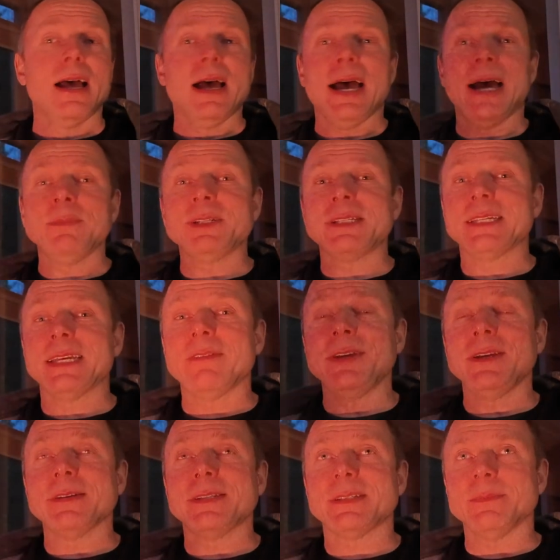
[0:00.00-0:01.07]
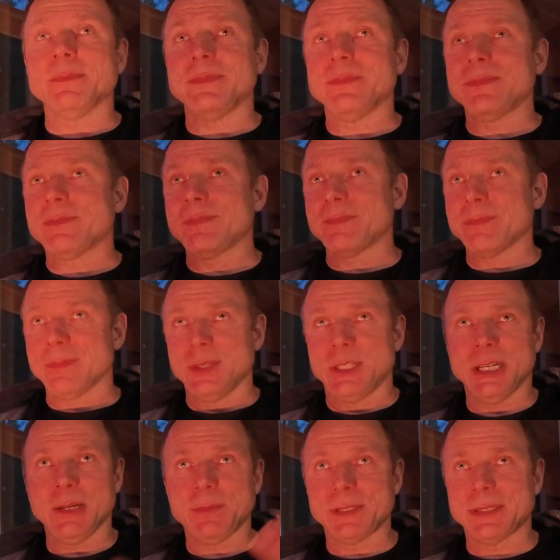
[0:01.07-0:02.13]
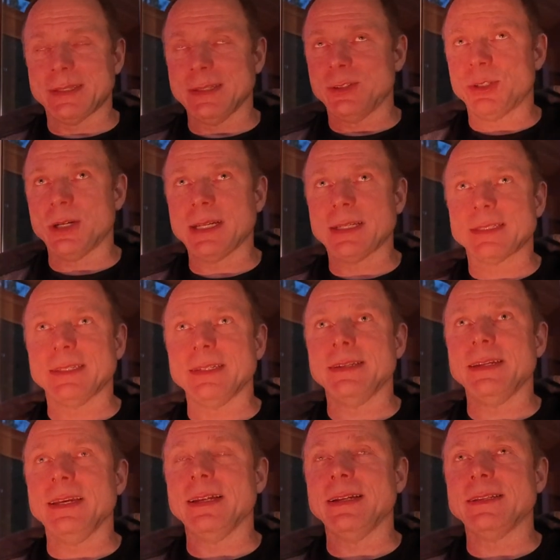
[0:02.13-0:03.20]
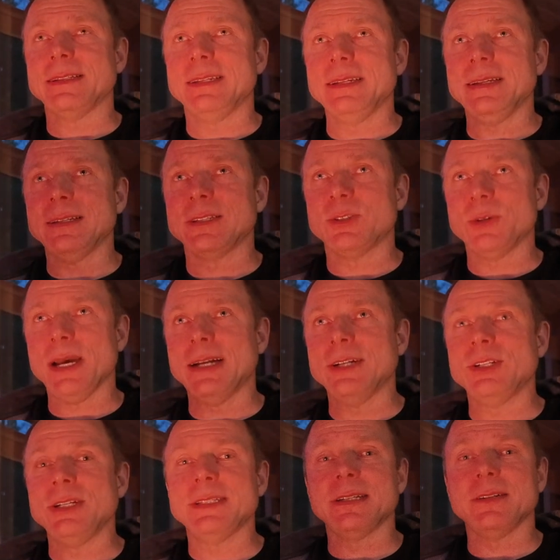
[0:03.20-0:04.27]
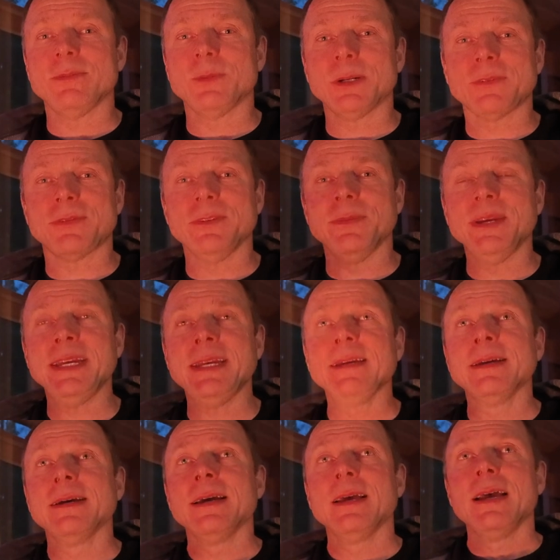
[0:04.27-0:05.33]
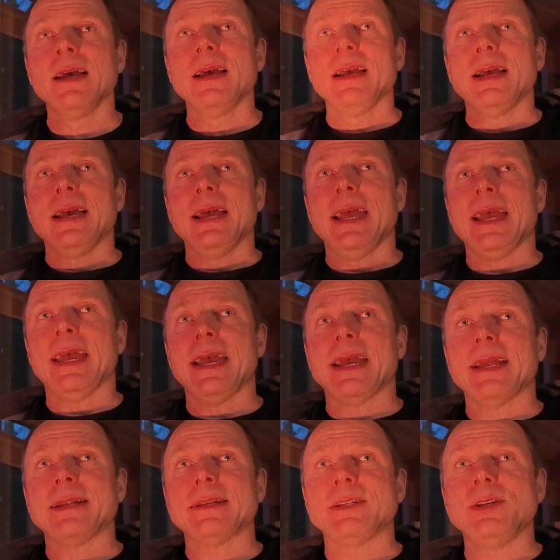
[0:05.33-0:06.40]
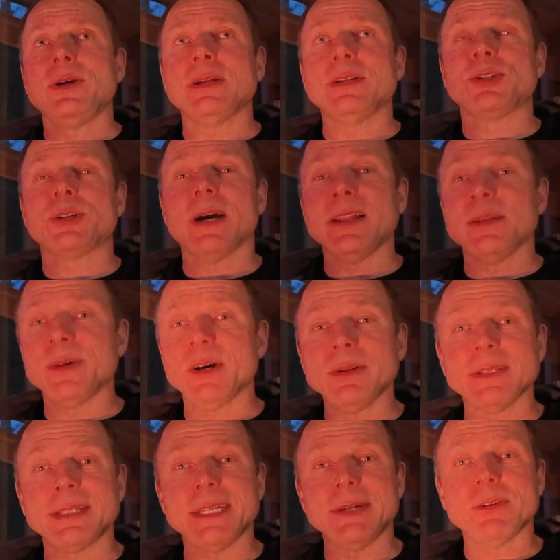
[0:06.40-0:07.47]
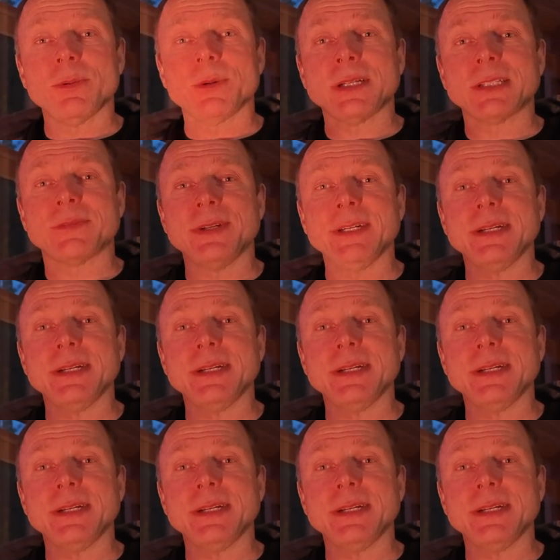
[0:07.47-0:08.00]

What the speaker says: I'm just giving you some tips and tricks and strategies that have worked for me, and you can try them out and see what works for